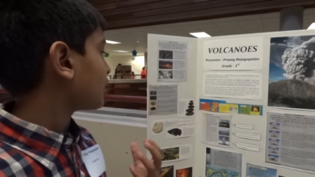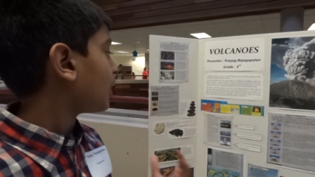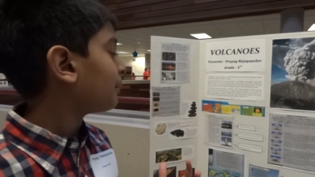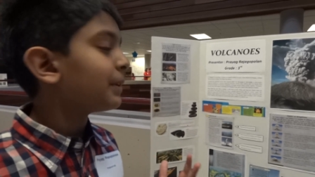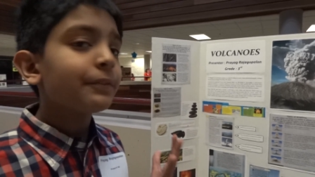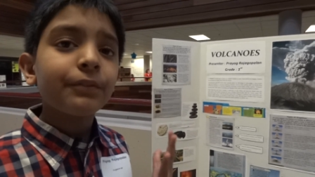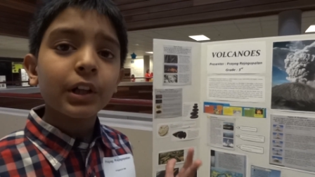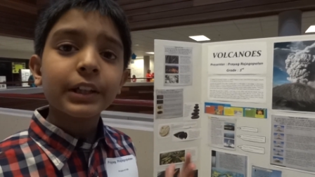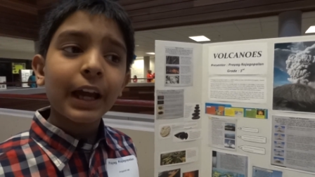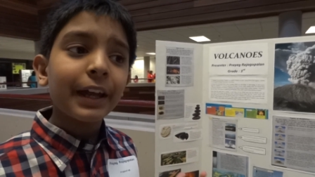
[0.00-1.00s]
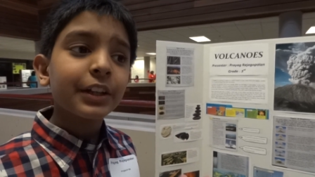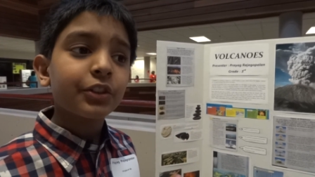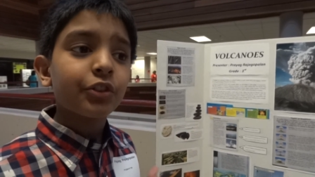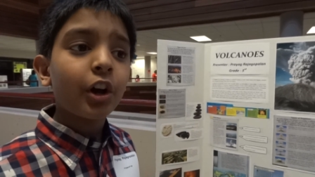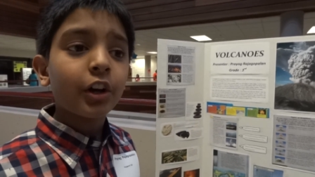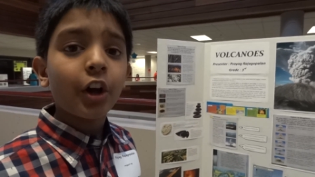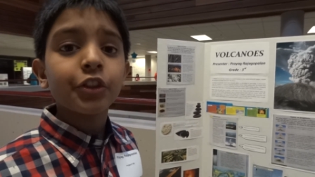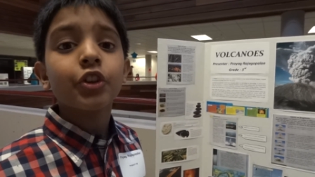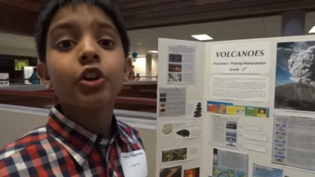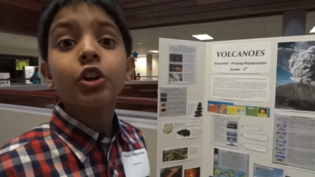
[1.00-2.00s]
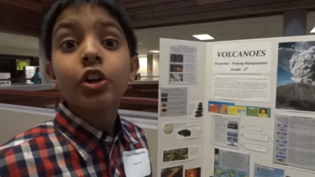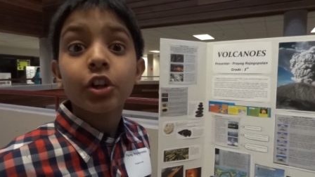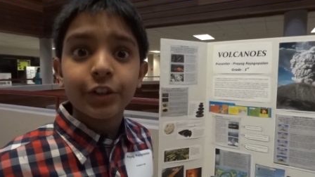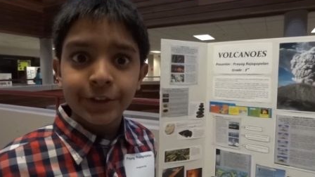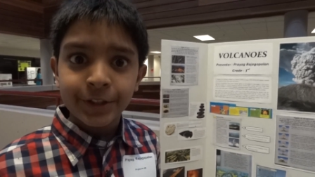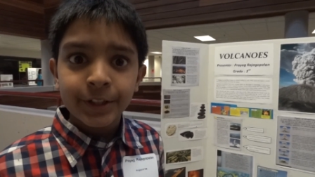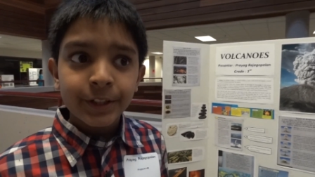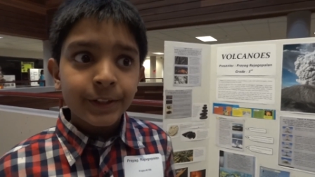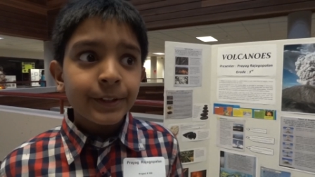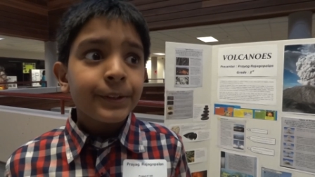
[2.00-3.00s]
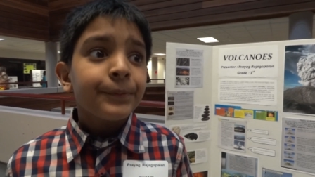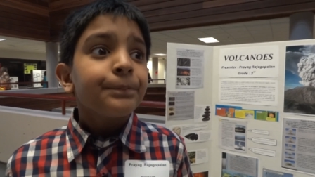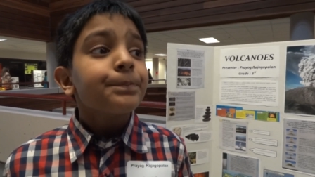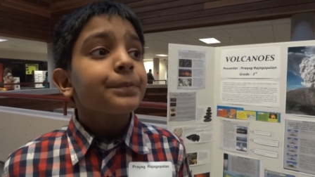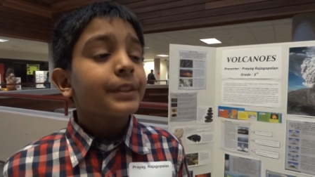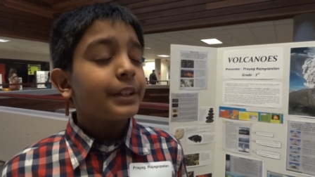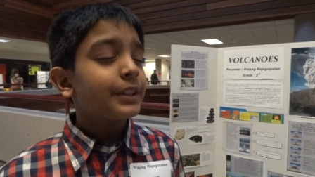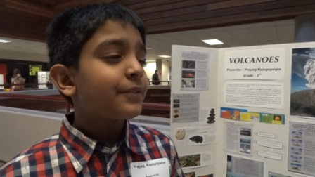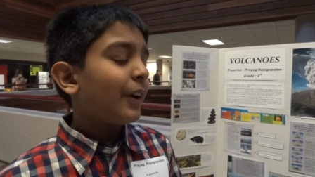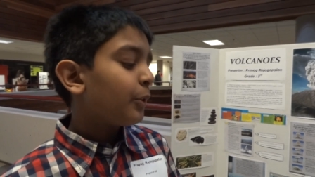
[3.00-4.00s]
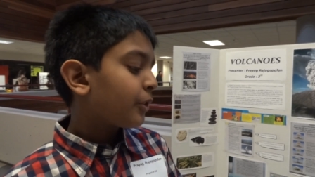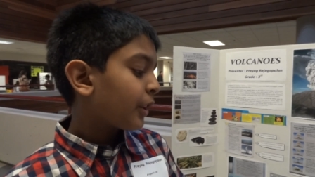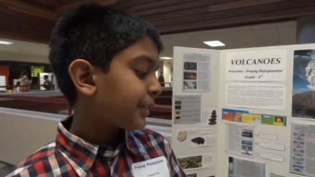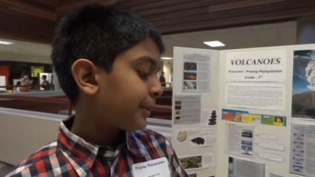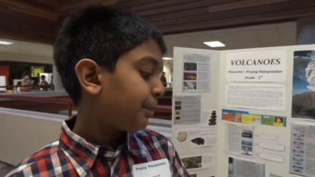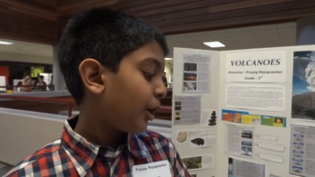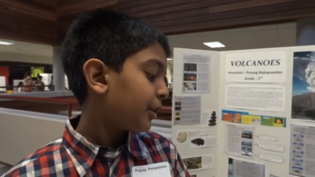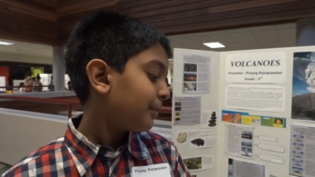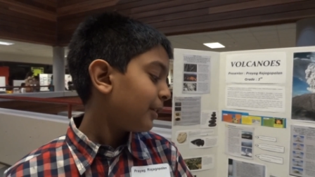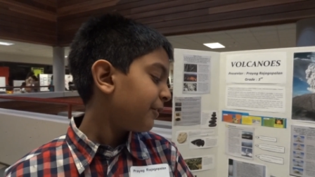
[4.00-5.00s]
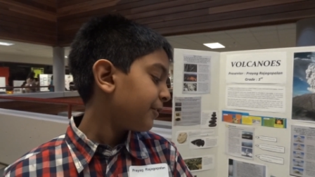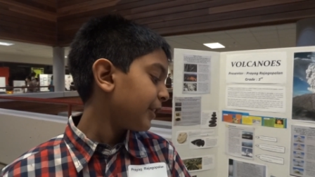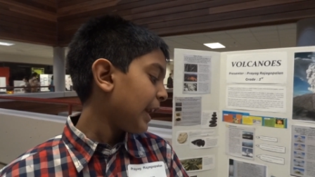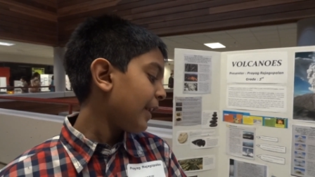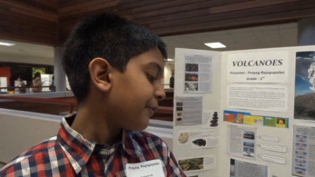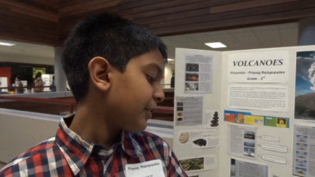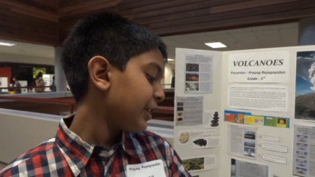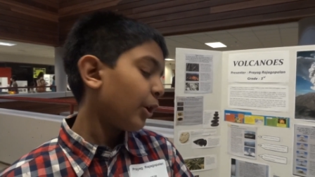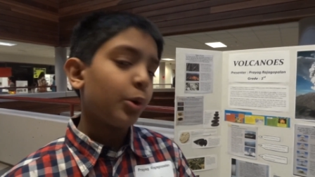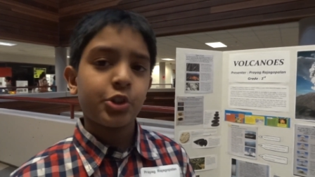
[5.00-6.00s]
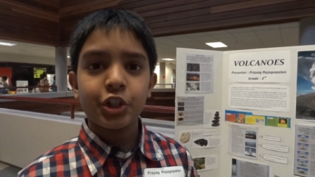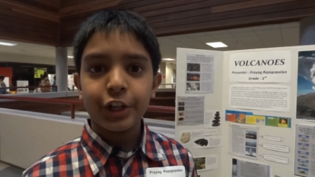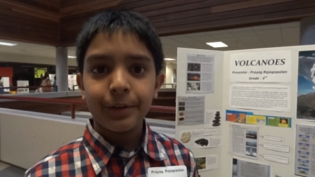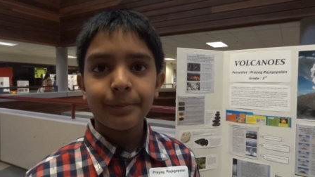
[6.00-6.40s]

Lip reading: common volcanic rock on Earth. It's found at the bottom of every ocean.